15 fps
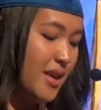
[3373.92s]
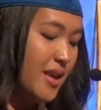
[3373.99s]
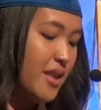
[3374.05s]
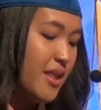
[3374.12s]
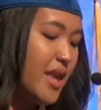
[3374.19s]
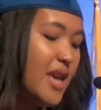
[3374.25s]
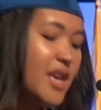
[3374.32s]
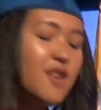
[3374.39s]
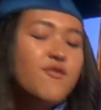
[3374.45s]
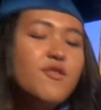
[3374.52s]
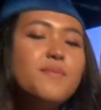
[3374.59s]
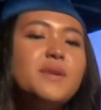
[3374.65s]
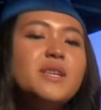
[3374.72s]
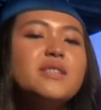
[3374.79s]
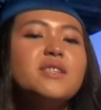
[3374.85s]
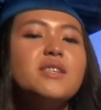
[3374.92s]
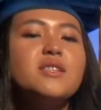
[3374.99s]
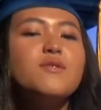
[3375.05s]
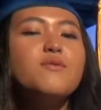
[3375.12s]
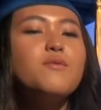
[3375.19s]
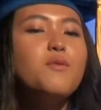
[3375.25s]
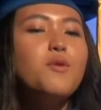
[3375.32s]
Thank you for being such
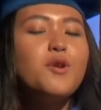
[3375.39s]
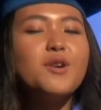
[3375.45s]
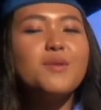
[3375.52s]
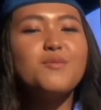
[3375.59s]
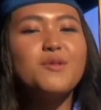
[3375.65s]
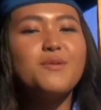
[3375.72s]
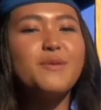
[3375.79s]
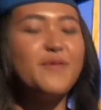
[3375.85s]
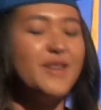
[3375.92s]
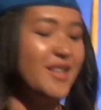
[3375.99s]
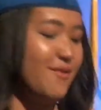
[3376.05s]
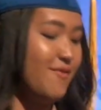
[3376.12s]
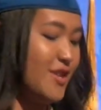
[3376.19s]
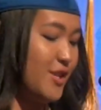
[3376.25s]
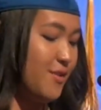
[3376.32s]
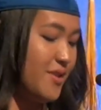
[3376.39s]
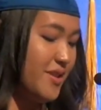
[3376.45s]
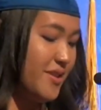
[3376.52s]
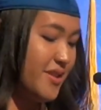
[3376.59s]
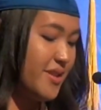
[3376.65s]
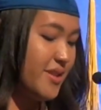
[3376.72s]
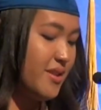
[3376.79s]
a warm group of
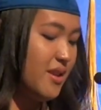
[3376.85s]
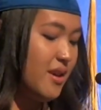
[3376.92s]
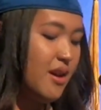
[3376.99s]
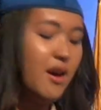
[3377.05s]
individuals.